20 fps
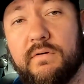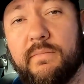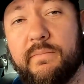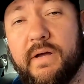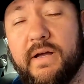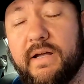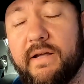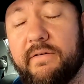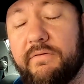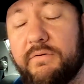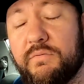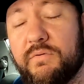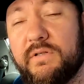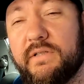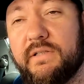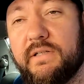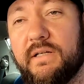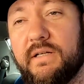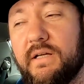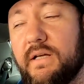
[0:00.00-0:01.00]
back,
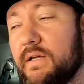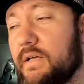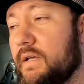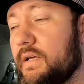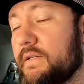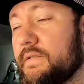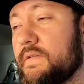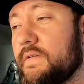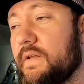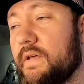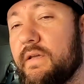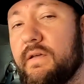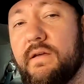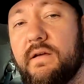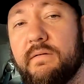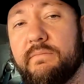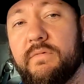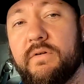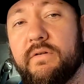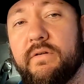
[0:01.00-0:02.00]
everyone. Today
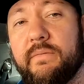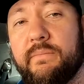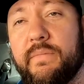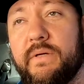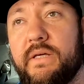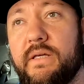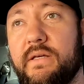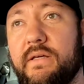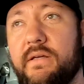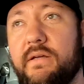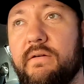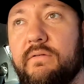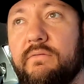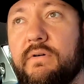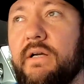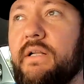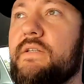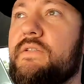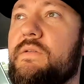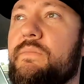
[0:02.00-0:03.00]
I'm going to be
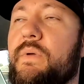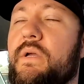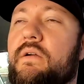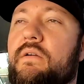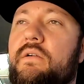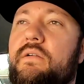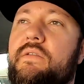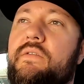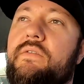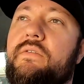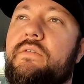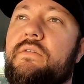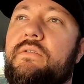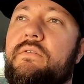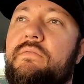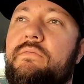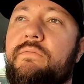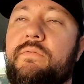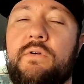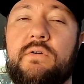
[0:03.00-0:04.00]
running some errands.
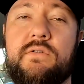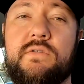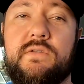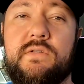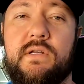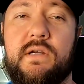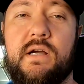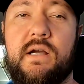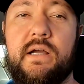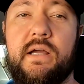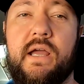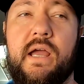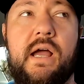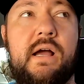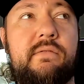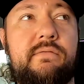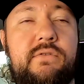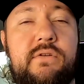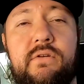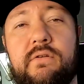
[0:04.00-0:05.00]
First, I
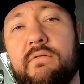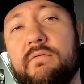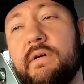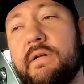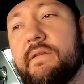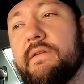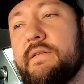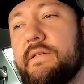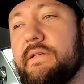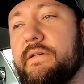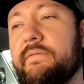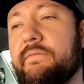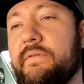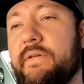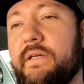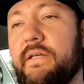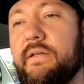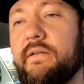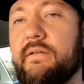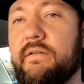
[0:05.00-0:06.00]
have to run the
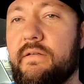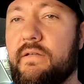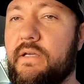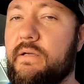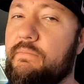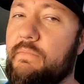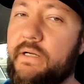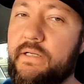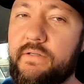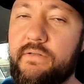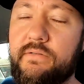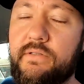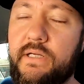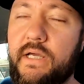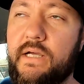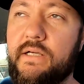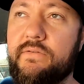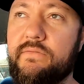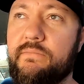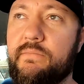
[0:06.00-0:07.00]
DMV, get my new
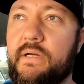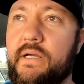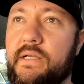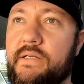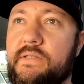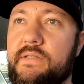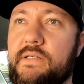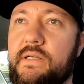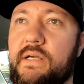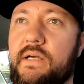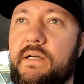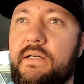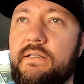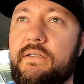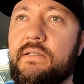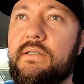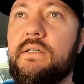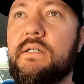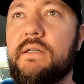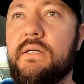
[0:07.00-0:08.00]
tags for my STI.
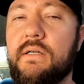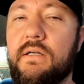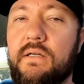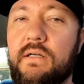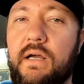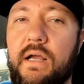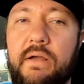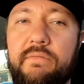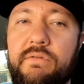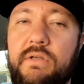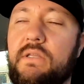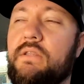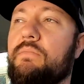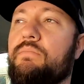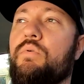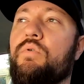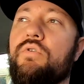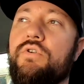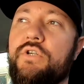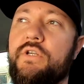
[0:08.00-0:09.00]
I have to get the
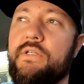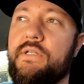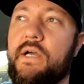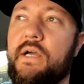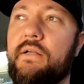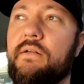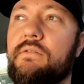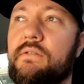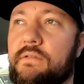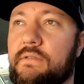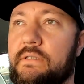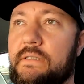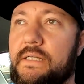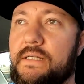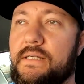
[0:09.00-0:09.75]
Porsche titled,